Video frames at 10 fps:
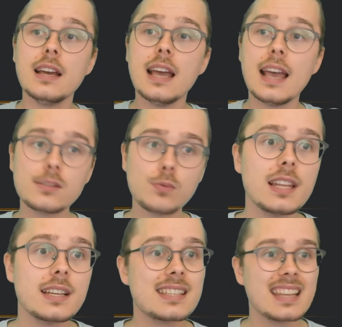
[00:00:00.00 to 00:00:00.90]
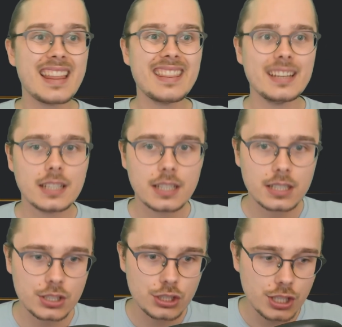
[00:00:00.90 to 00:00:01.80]
as well as the
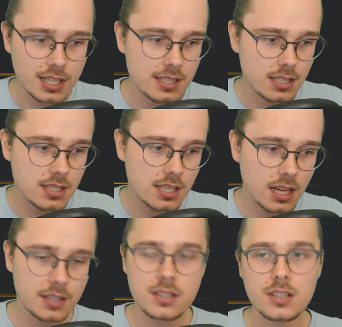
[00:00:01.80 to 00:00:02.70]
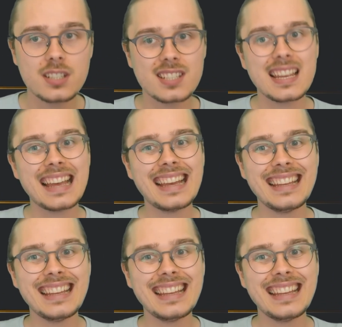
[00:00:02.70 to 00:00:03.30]
Justice Hunters